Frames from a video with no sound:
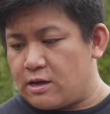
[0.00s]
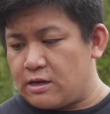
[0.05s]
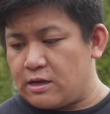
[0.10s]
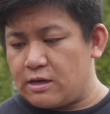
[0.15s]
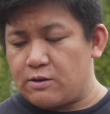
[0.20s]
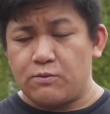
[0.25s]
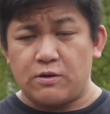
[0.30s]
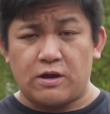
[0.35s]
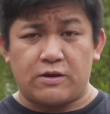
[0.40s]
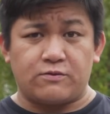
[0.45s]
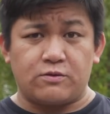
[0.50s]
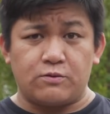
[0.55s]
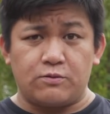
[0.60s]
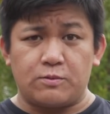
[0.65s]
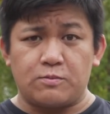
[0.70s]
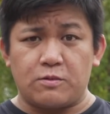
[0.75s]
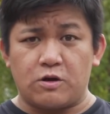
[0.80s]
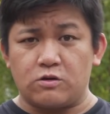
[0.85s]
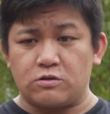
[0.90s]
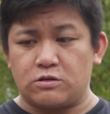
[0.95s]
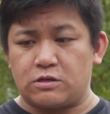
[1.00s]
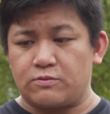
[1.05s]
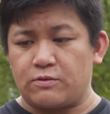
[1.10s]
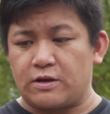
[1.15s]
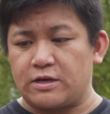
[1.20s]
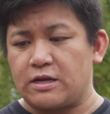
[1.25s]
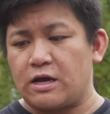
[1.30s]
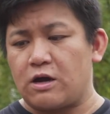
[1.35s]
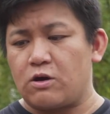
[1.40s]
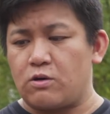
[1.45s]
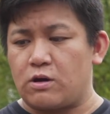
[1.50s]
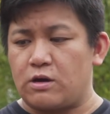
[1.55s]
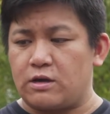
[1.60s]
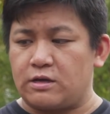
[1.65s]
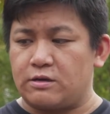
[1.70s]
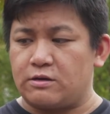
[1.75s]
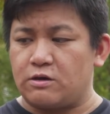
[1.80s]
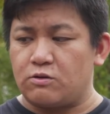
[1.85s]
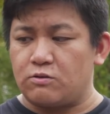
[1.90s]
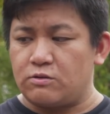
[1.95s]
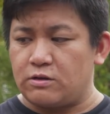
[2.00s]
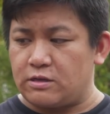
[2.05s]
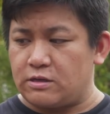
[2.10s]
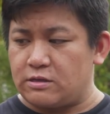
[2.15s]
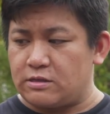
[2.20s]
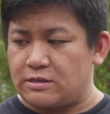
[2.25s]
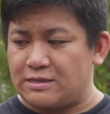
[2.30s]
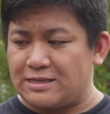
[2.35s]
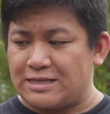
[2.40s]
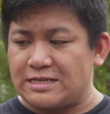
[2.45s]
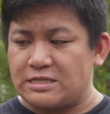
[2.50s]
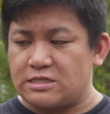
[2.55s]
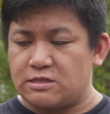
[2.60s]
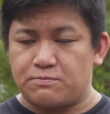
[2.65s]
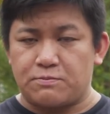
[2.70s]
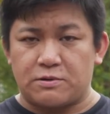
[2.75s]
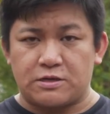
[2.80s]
Here we have the remote. Right now only this